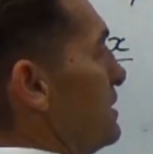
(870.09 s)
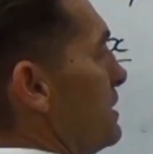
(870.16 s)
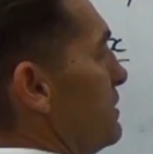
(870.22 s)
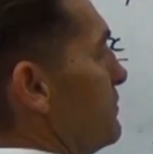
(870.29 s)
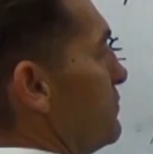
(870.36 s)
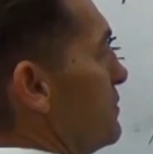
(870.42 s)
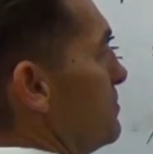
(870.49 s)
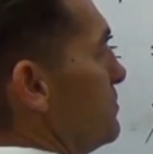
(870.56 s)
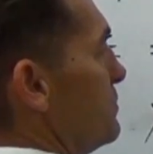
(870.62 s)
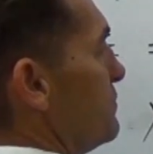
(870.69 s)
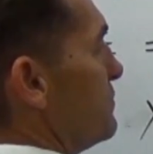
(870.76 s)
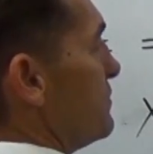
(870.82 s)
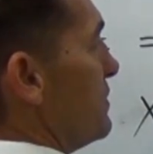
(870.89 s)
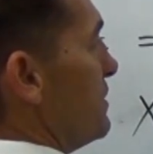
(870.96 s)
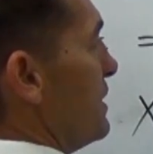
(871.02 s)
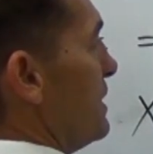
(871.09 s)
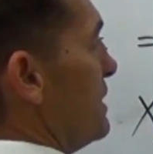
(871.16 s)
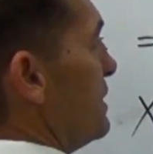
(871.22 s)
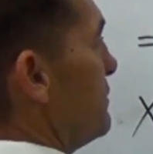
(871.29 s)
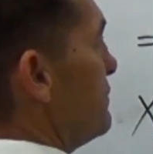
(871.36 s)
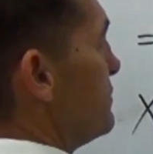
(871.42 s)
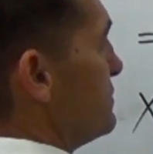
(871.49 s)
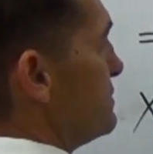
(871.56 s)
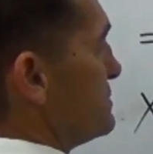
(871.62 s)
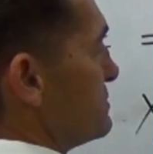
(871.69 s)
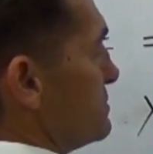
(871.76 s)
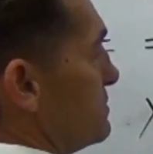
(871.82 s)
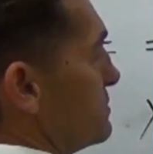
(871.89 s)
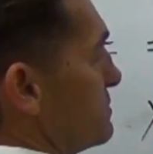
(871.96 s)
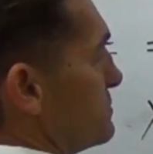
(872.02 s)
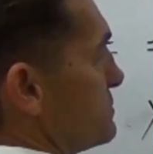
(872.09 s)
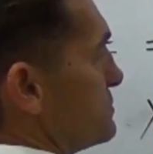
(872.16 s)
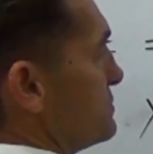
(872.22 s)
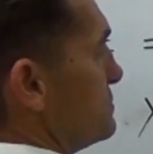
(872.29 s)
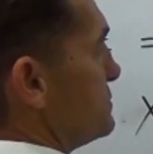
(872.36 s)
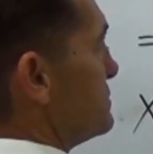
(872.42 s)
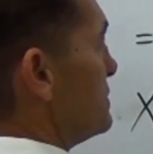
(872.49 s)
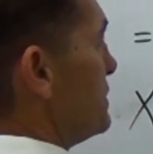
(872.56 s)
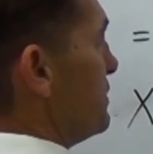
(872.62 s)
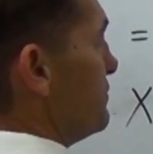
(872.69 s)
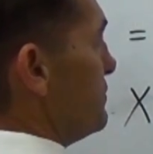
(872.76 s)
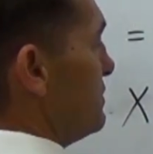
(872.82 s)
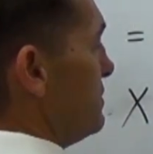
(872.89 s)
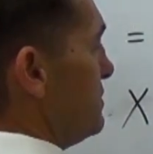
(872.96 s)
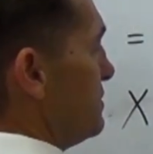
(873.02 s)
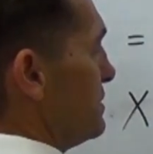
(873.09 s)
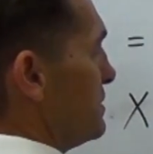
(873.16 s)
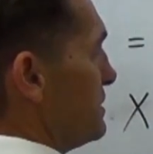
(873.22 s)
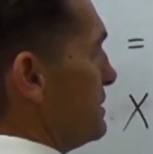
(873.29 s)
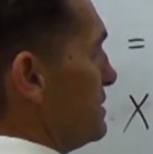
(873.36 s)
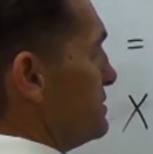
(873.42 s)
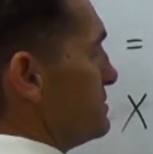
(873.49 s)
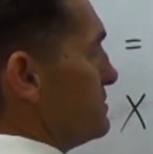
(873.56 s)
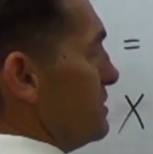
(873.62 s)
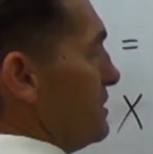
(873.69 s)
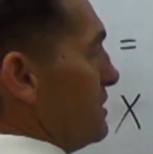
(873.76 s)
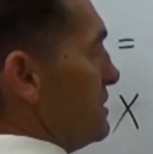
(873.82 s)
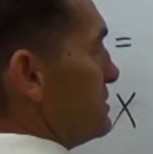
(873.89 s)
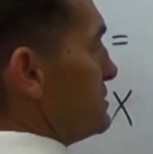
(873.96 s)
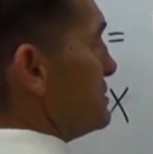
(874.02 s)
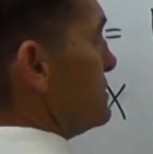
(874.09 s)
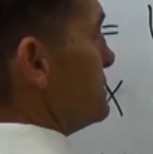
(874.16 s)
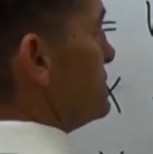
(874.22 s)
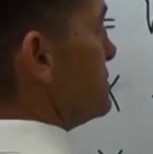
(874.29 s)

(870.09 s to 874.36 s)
If I move 8 over to this side or 2t over here, you're going to get t